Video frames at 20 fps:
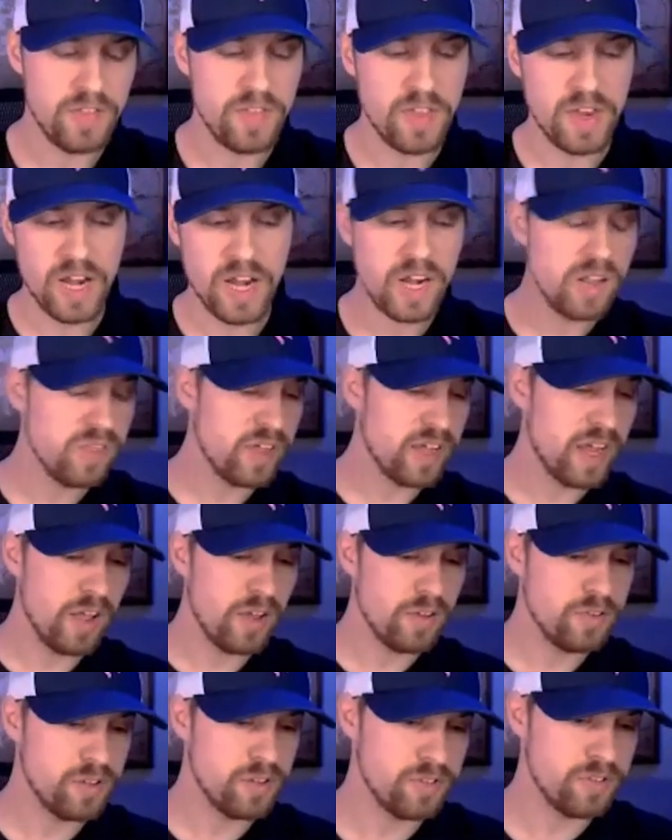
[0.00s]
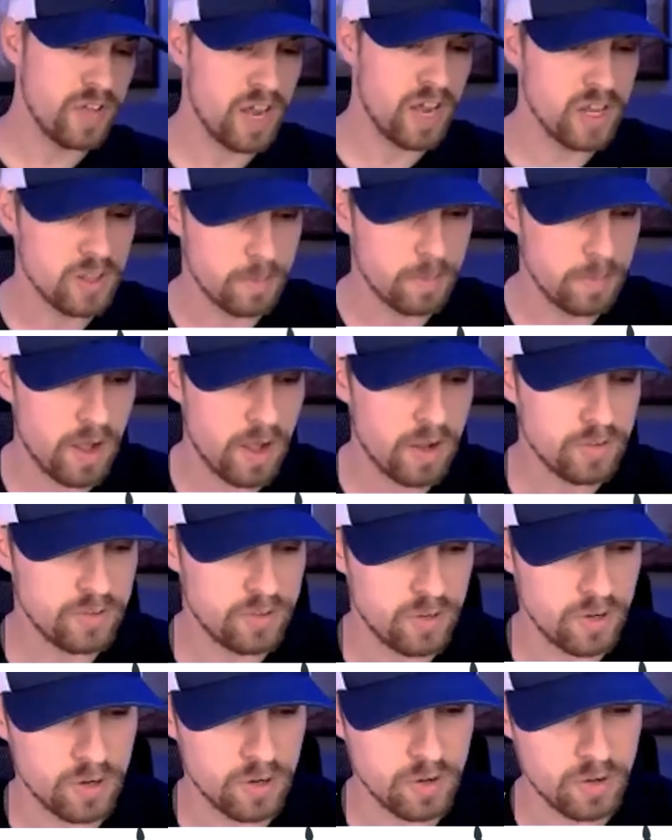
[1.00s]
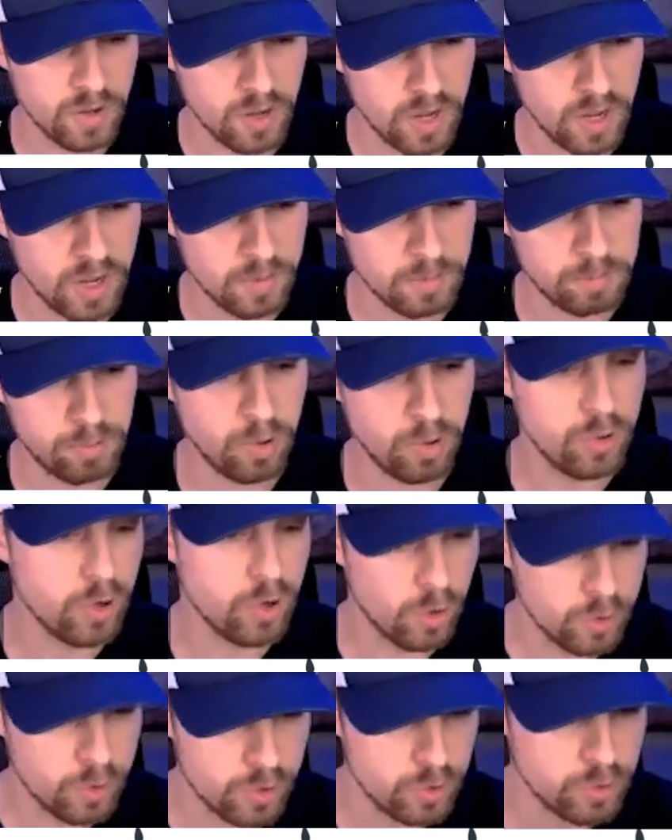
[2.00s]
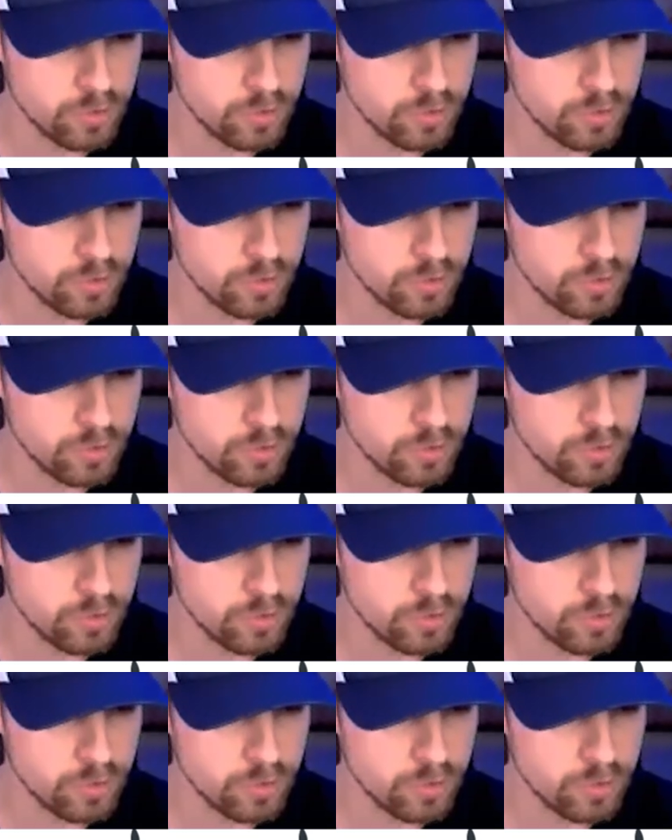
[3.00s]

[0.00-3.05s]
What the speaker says: And then anything else that's out of the box here, Pro Code